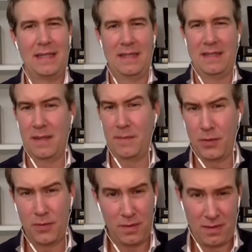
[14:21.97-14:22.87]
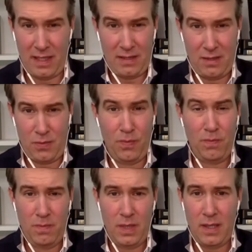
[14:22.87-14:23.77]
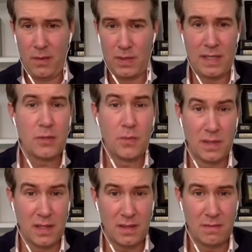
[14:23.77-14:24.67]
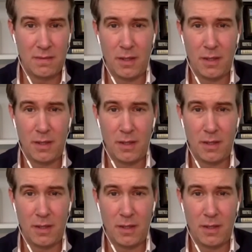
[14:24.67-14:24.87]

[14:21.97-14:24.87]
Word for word: in some cases, recession resistant.